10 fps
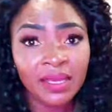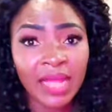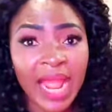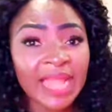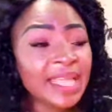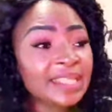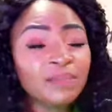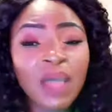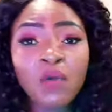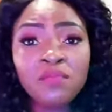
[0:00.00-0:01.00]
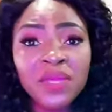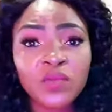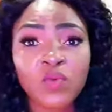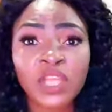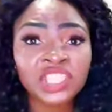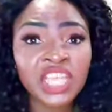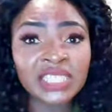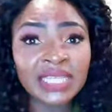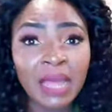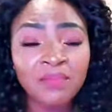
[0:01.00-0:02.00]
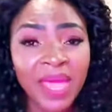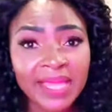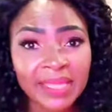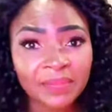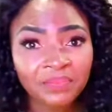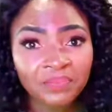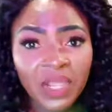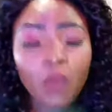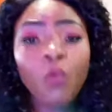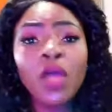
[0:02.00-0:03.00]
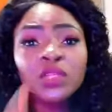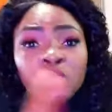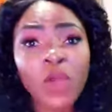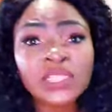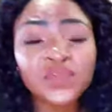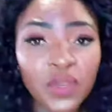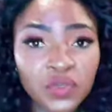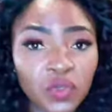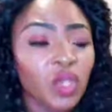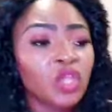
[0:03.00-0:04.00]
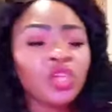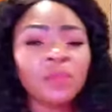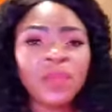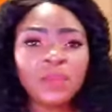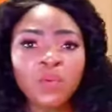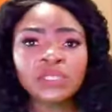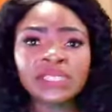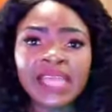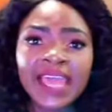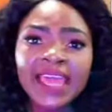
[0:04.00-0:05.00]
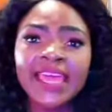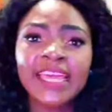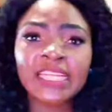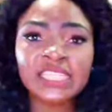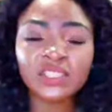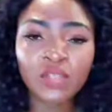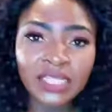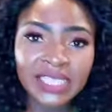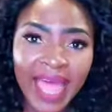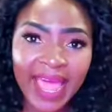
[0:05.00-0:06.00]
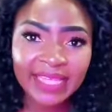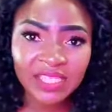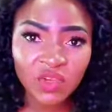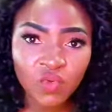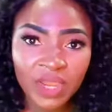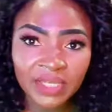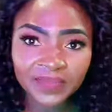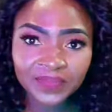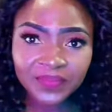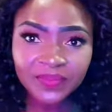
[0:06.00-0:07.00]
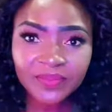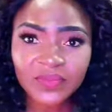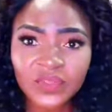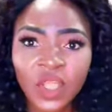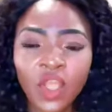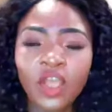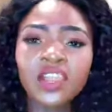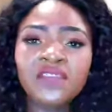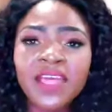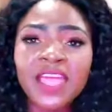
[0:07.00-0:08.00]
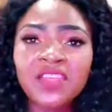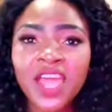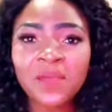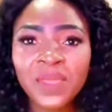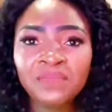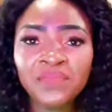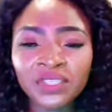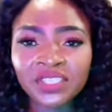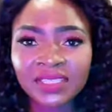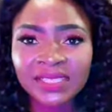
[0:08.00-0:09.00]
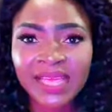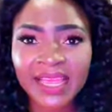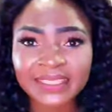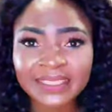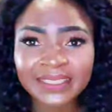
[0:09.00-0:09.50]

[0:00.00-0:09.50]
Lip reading: And then the man will be the one chasing and begging. What works for you? Some people will say it is not the ideal way. Olivia, can you help me mute your side?